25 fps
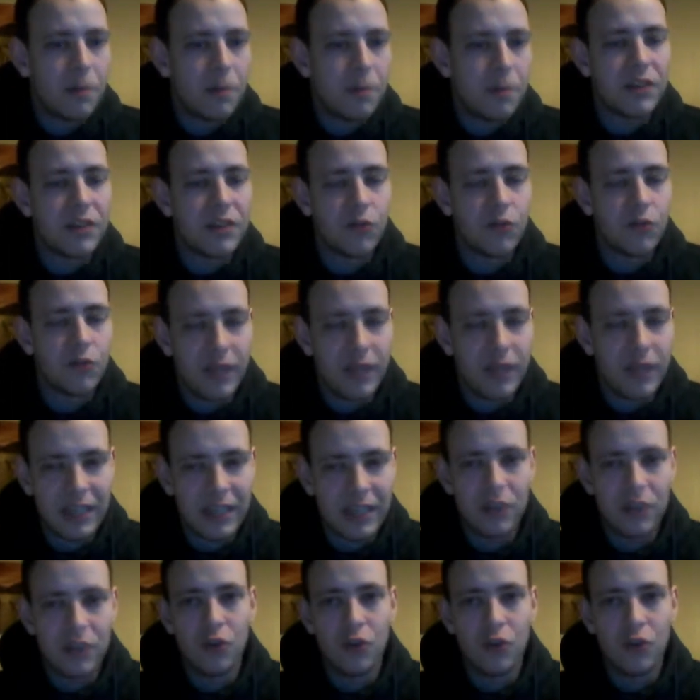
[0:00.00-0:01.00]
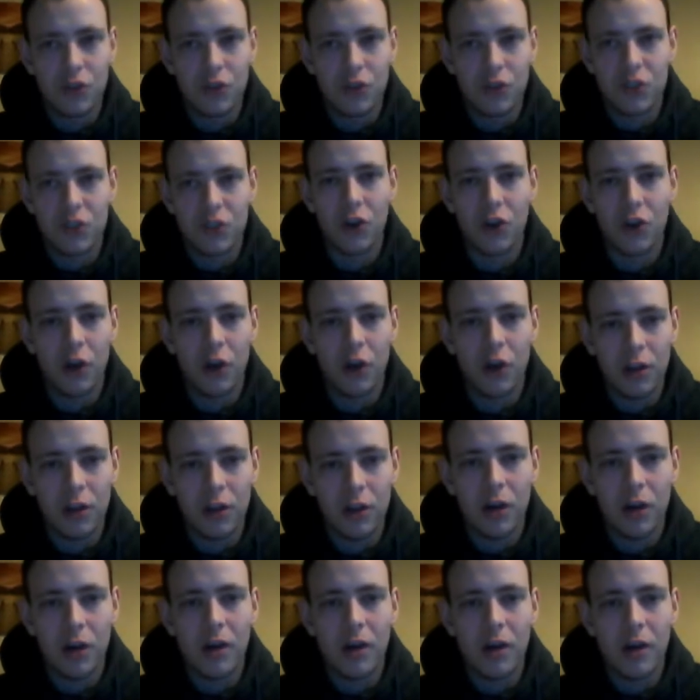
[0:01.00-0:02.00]
It has a really good
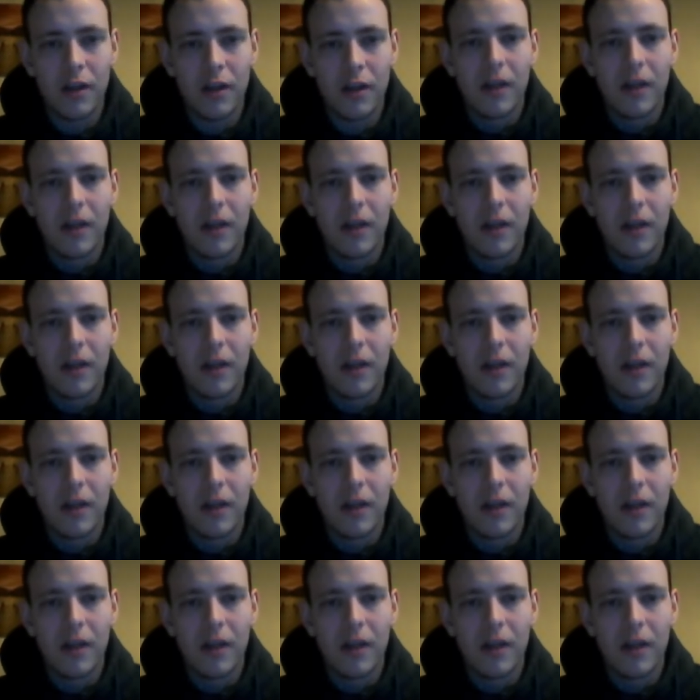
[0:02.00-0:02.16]
solo,